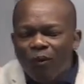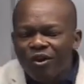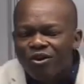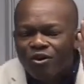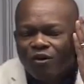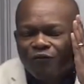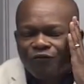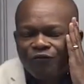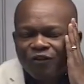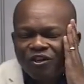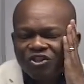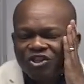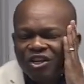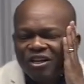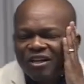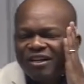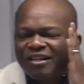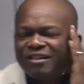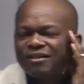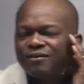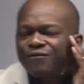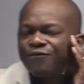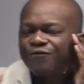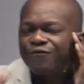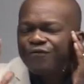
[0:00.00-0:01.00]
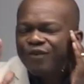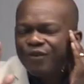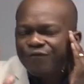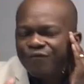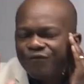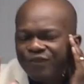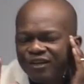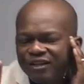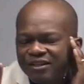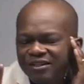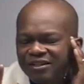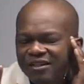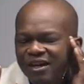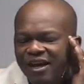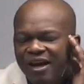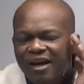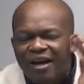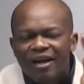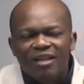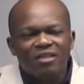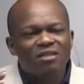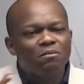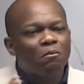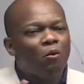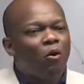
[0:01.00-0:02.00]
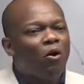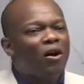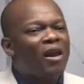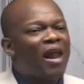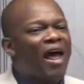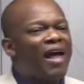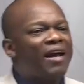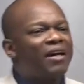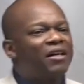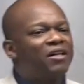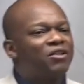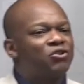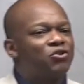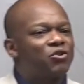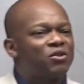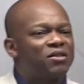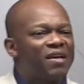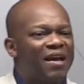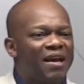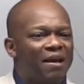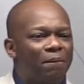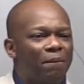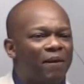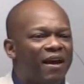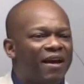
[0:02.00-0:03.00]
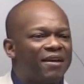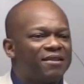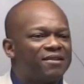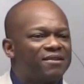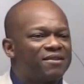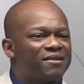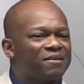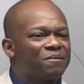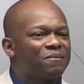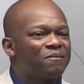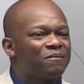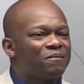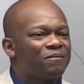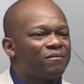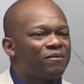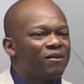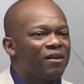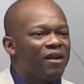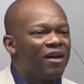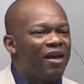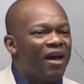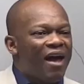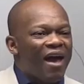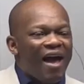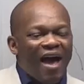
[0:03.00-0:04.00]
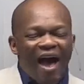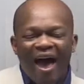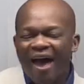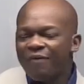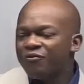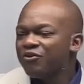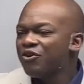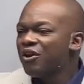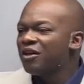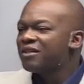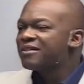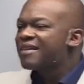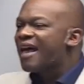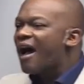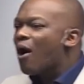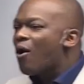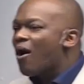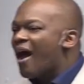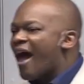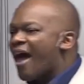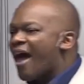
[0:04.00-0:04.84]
when your vision is vivid, it's more likely to take place. Have you noticed how